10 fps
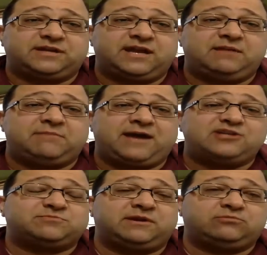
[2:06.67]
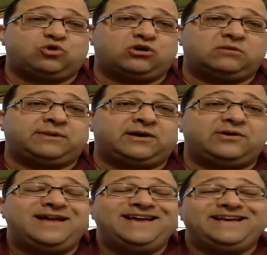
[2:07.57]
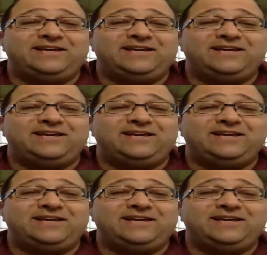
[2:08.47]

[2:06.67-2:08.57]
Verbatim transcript: today and management I'm talking about